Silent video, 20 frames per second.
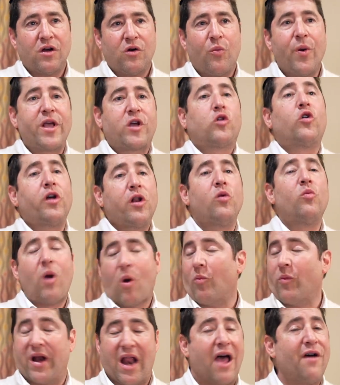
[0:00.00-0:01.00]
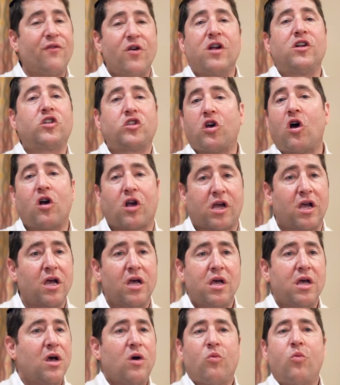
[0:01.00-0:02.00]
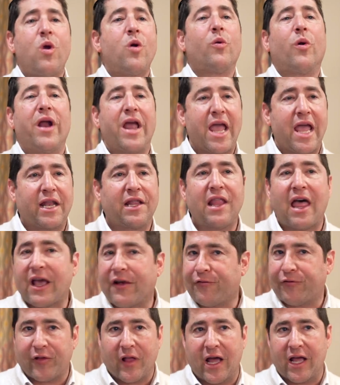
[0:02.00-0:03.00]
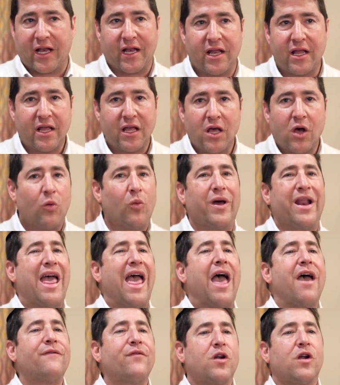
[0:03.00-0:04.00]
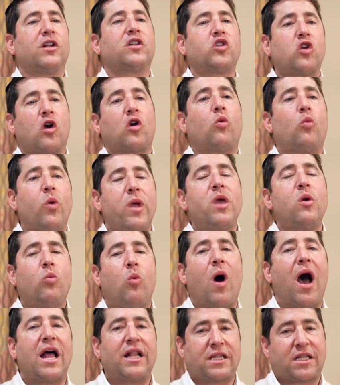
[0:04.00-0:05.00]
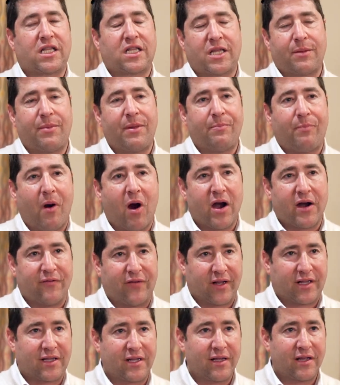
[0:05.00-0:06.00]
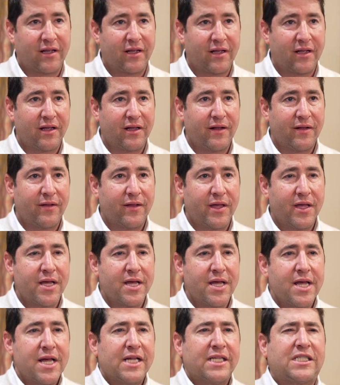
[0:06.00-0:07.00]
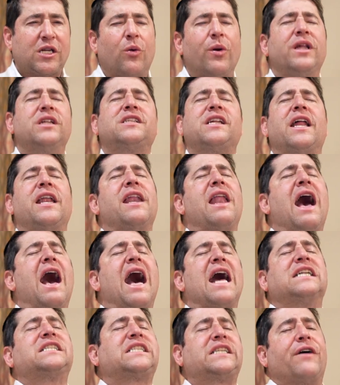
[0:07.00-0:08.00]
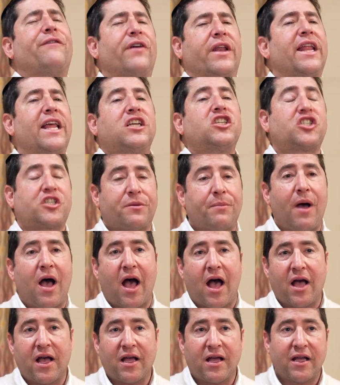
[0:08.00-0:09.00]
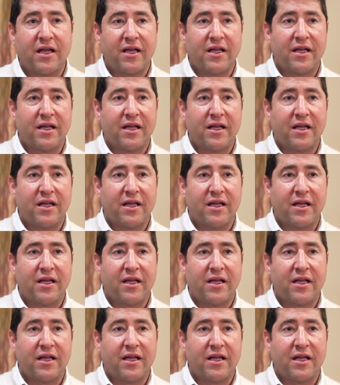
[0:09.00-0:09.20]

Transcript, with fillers: We couldn't, whatever it took, we were in like Flynn. Whatever it took, we wanted to be part of it. So he said, Na'aseh v'nishma.